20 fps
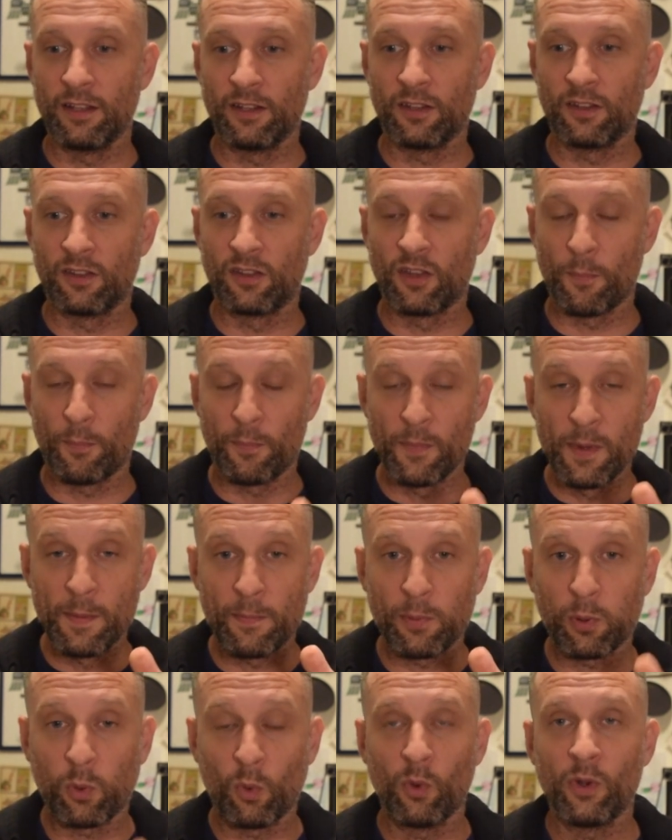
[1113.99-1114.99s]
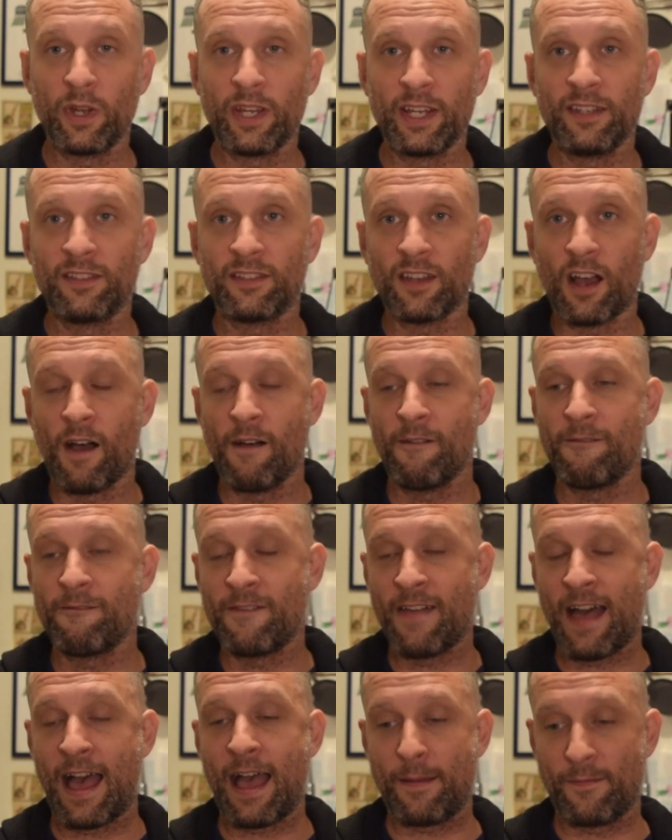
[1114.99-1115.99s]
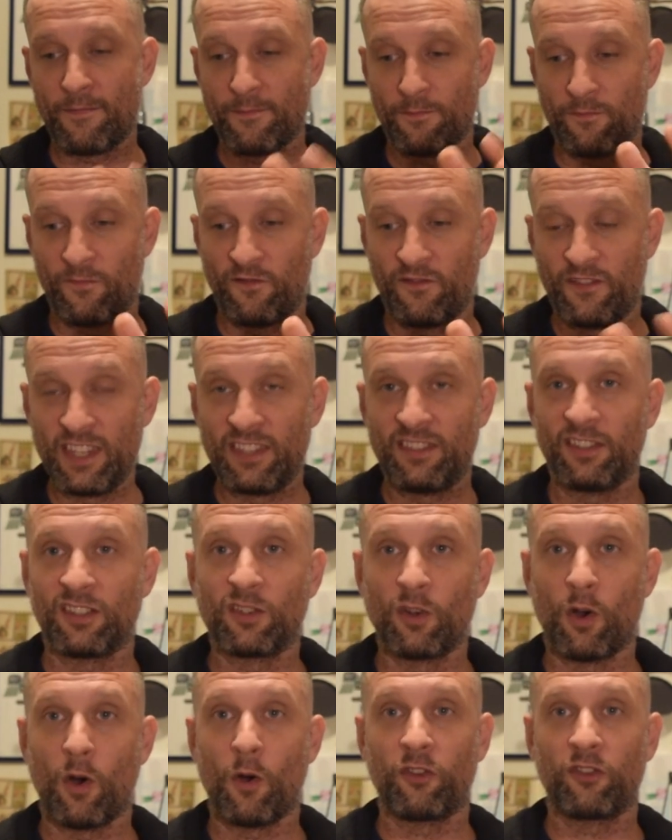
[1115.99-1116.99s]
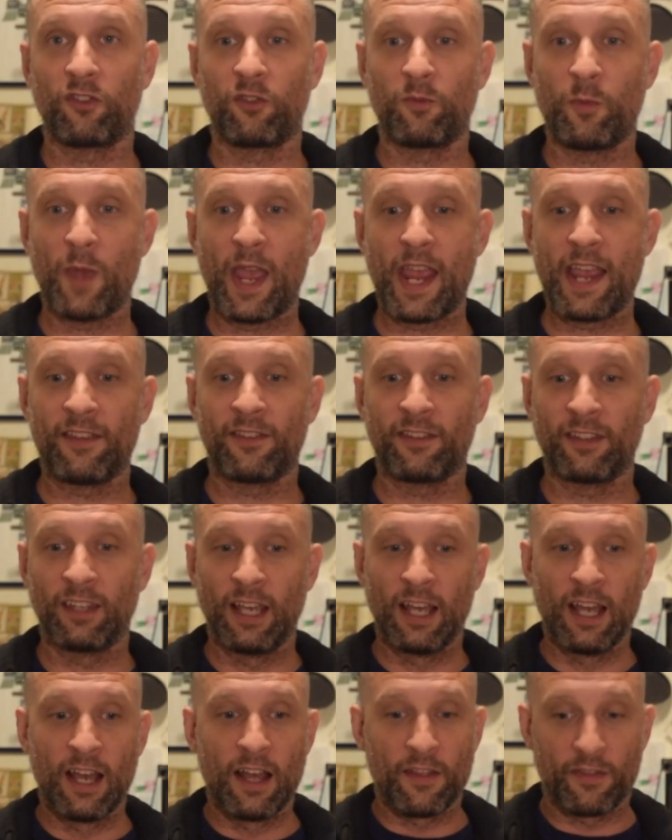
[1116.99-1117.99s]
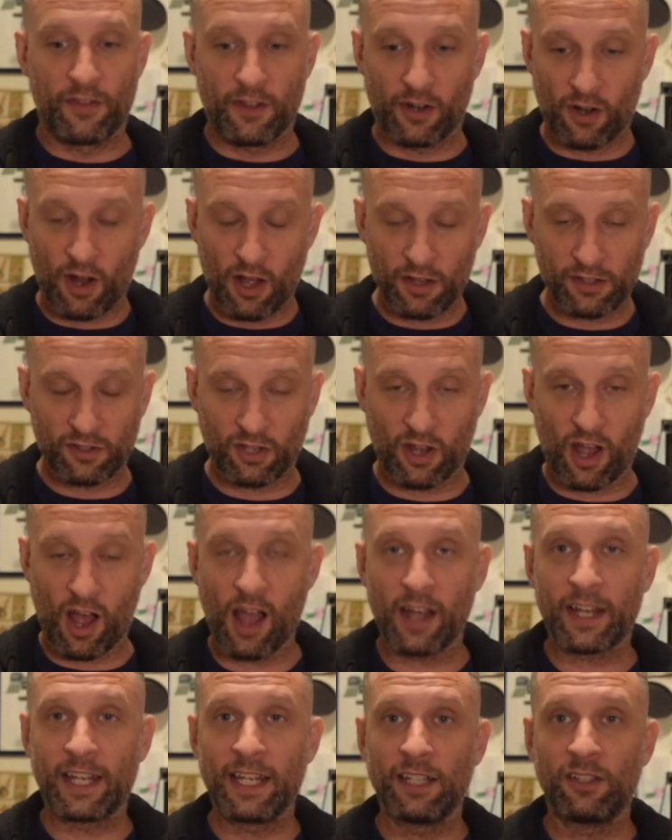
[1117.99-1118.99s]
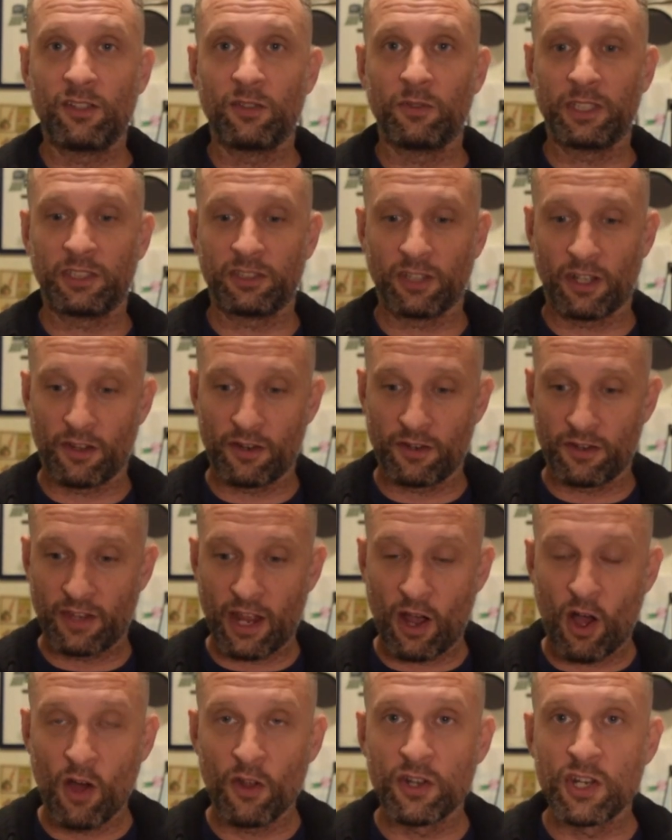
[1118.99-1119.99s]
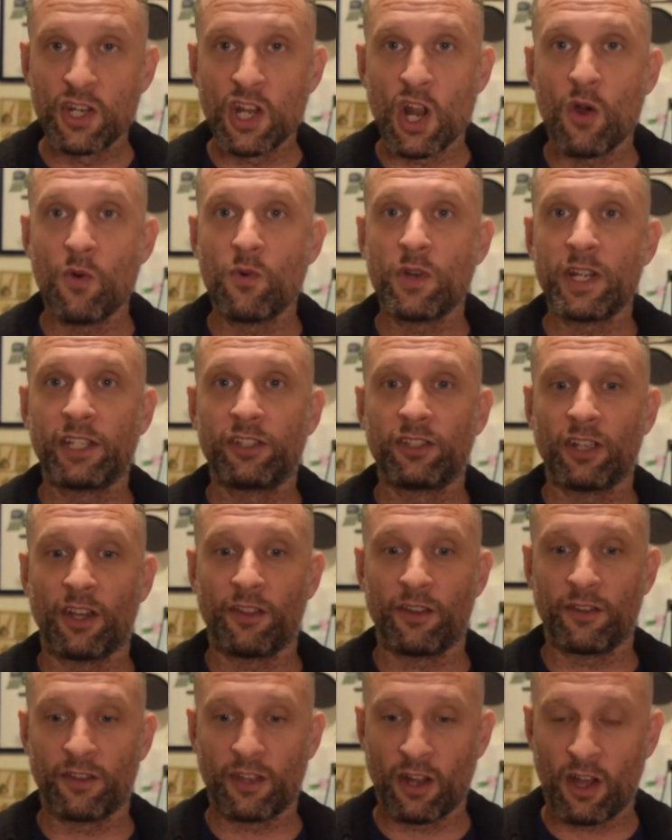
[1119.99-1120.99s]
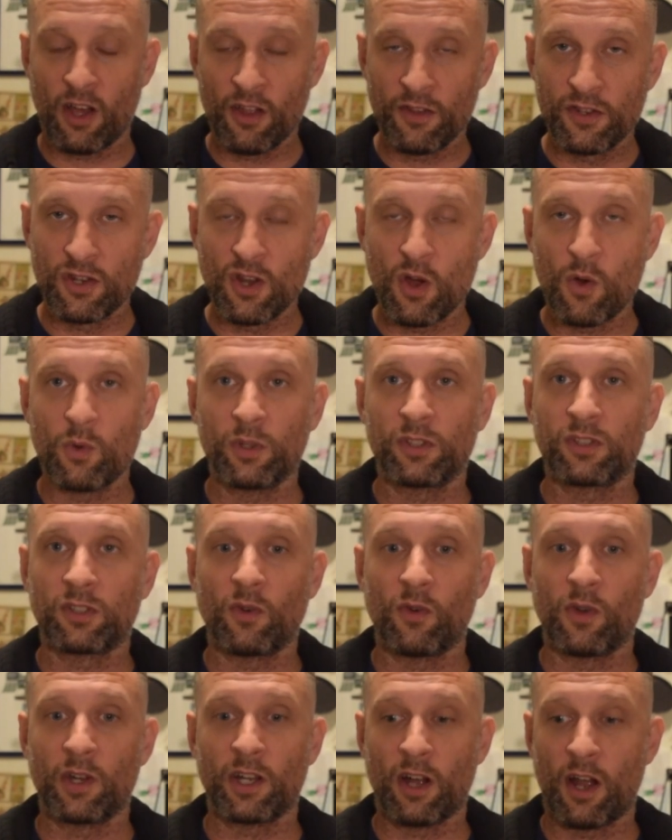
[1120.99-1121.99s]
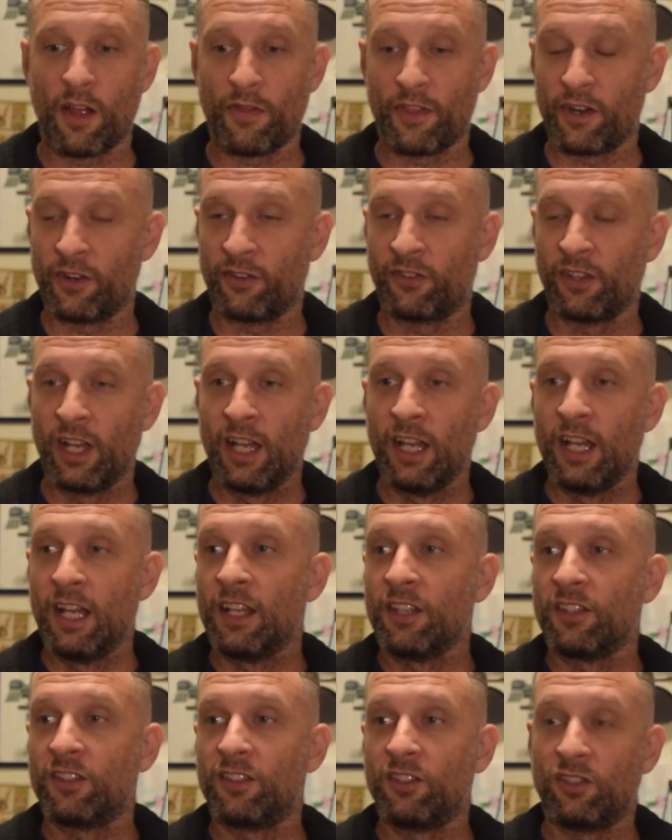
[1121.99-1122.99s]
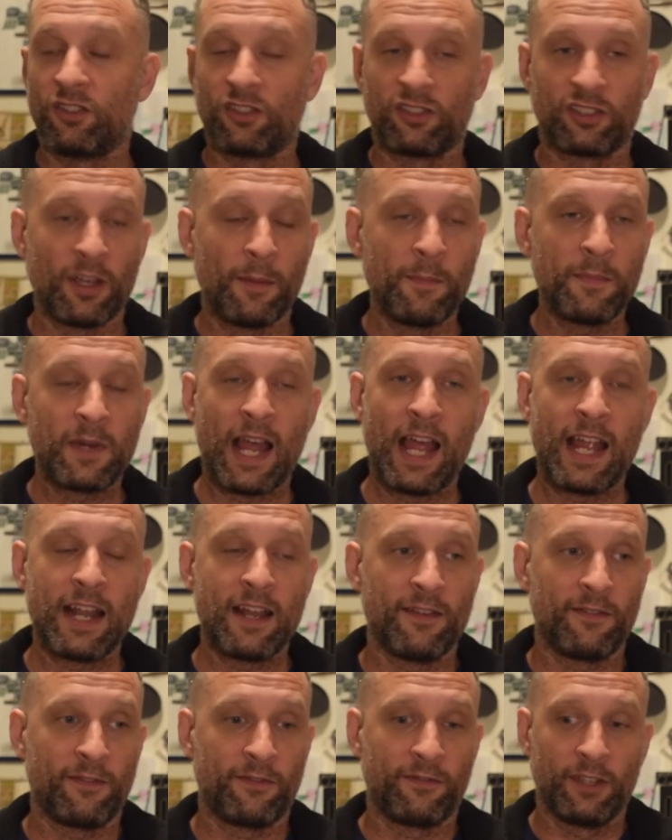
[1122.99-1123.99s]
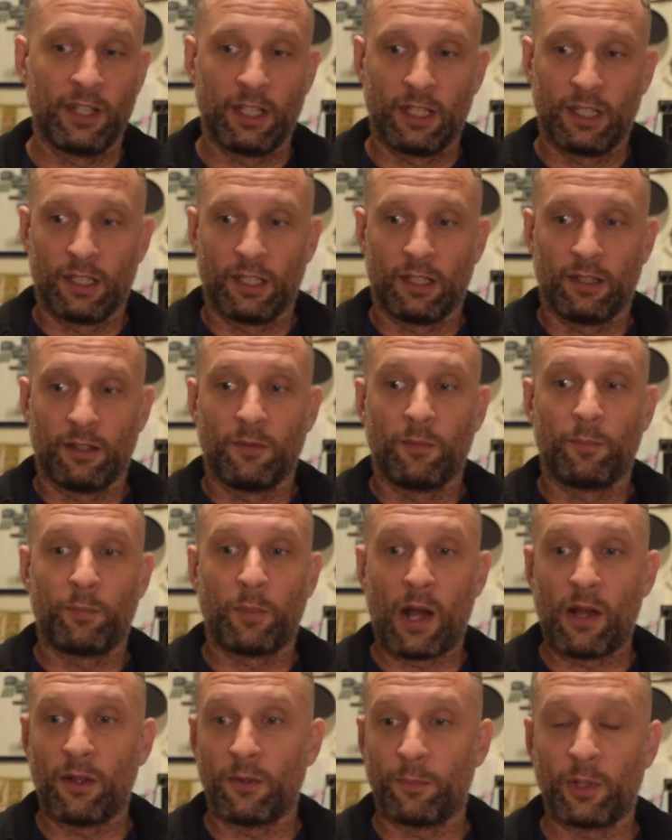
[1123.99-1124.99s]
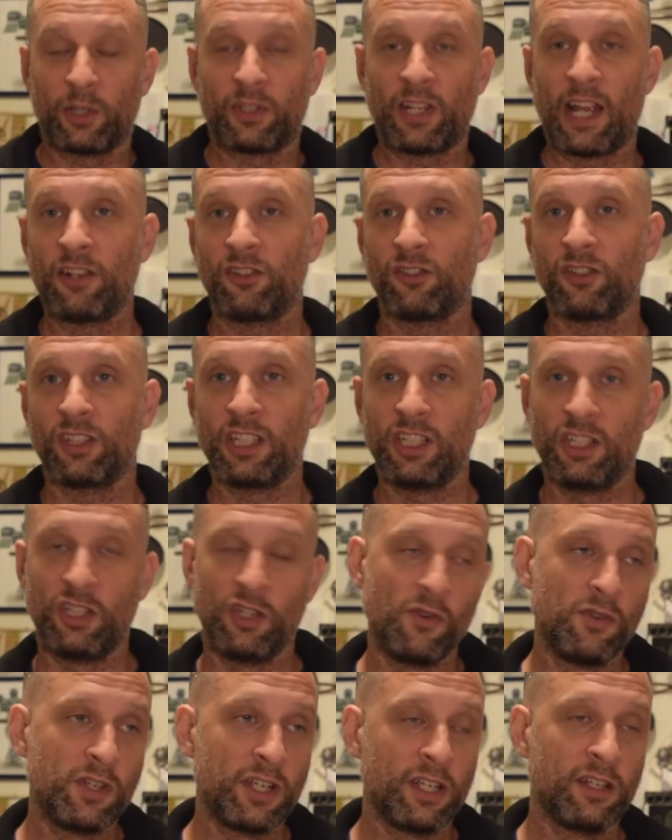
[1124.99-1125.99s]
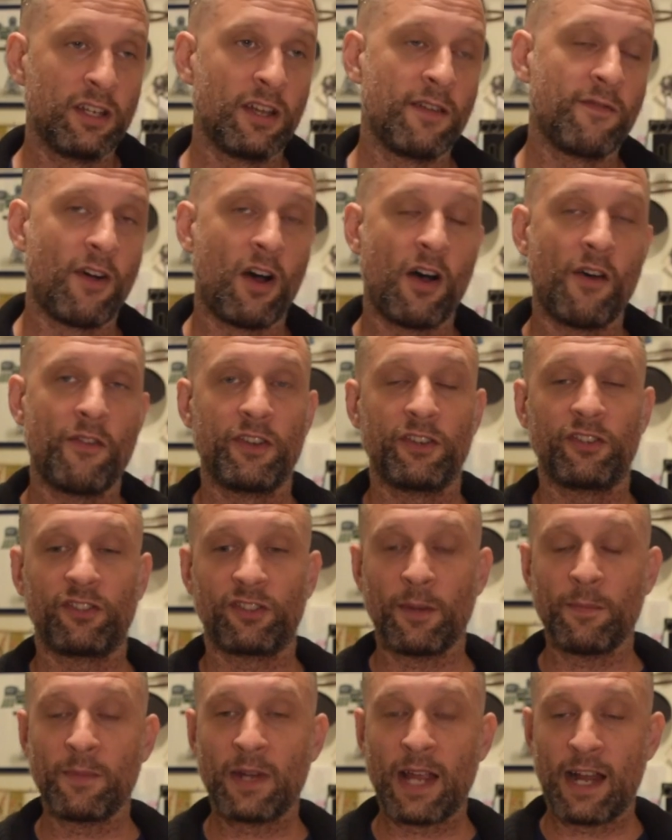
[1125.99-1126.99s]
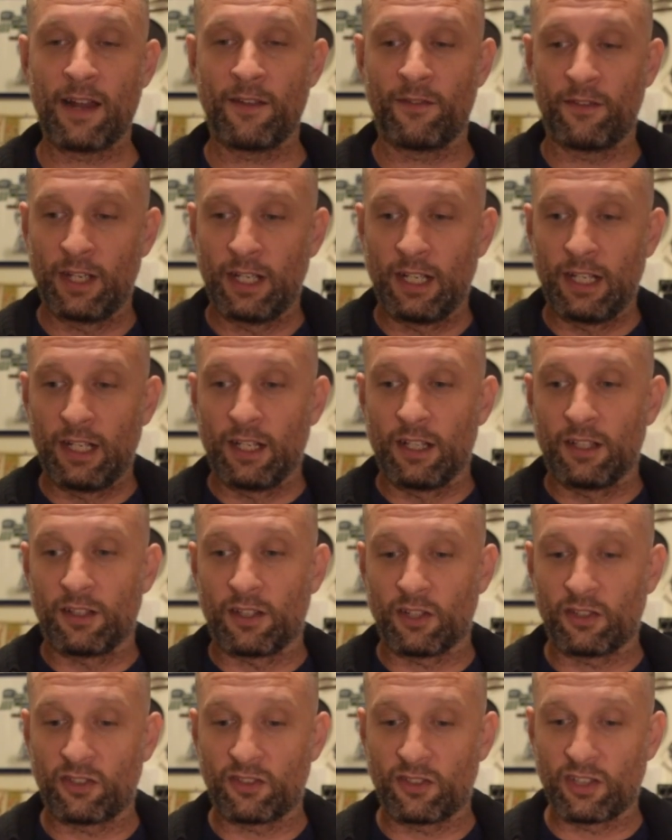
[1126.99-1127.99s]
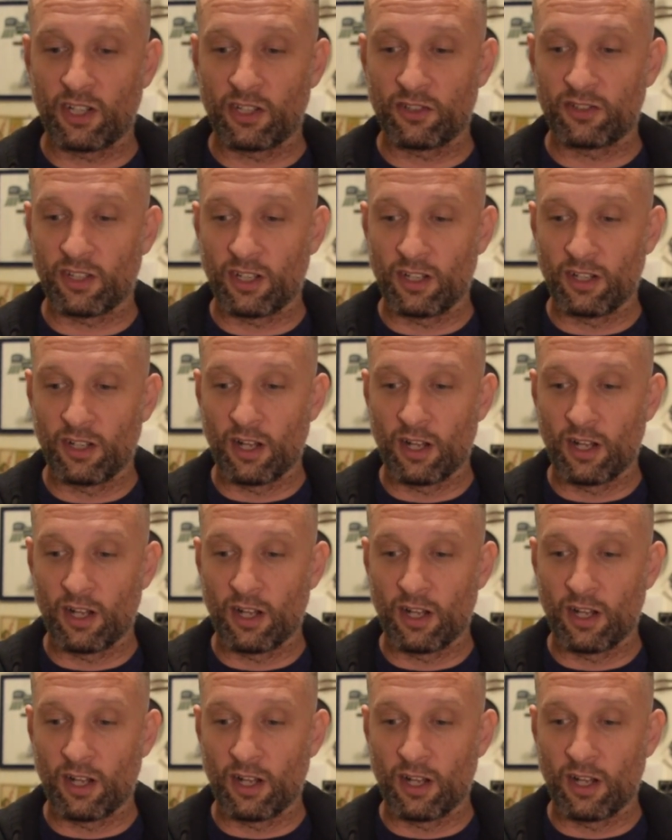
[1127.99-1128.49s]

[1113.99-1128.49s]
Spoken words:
the employees of that physical space, they're all talking to each other, they all know each other, they all know what's going on, there's some kind of potentially union involved, there's some kind of, there's